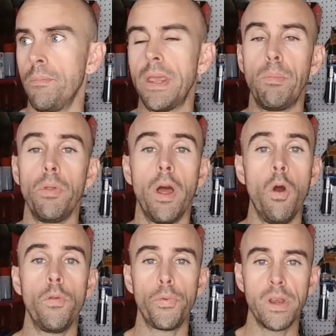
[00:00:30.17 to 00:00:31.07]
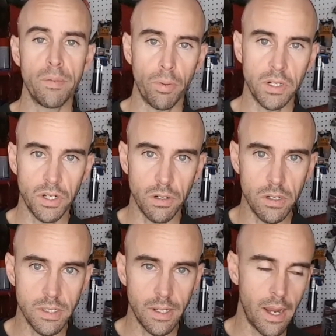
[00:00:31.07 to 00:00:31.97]
people that own 3D
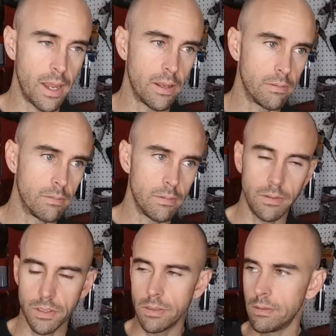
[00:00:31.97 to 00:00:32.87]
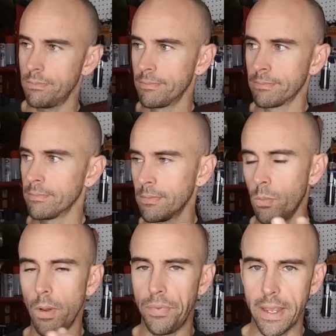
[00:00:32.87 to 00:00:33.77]
printers and just
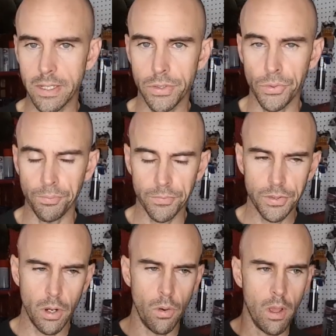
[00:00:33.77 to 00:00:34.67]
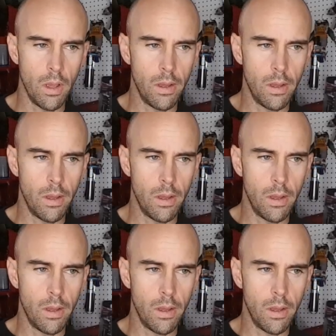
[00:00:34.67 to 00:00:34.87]
what they assume. So